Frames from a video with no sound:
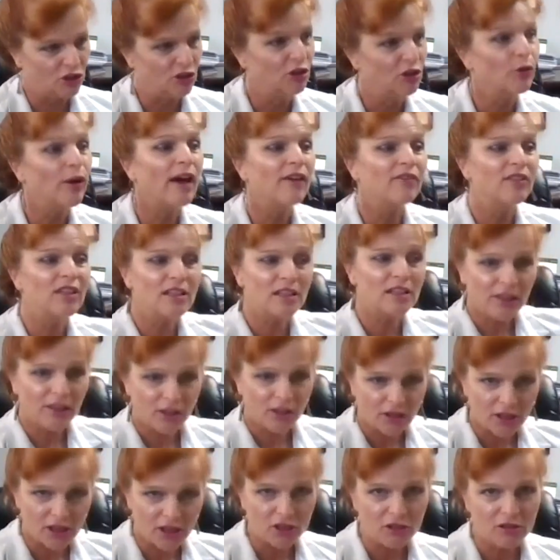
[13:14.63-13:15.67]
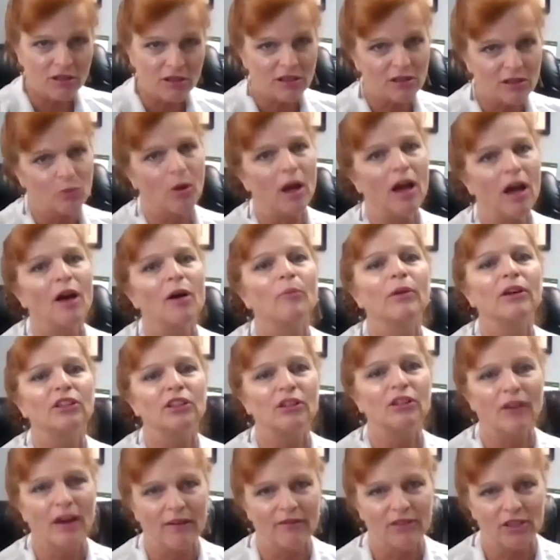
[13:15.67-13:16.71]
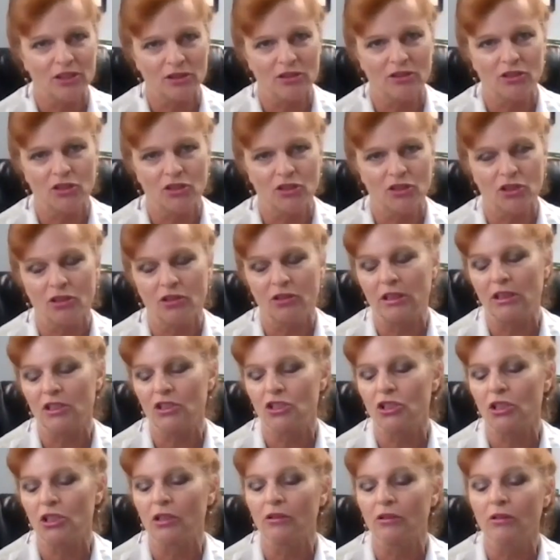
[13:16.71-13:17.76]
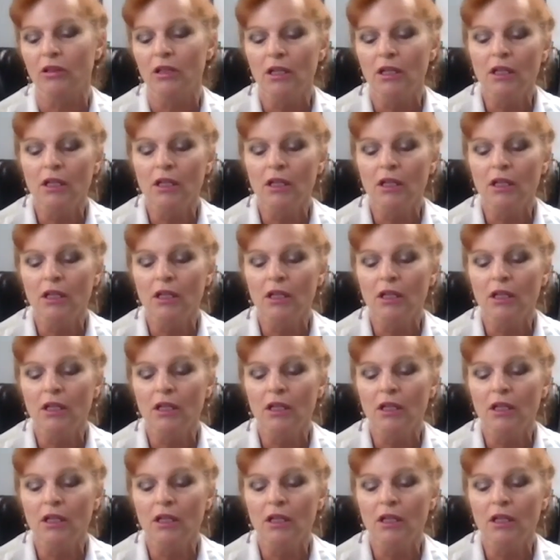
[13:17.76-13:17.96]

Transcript: You have these other issues as well, but you have a surgical issue.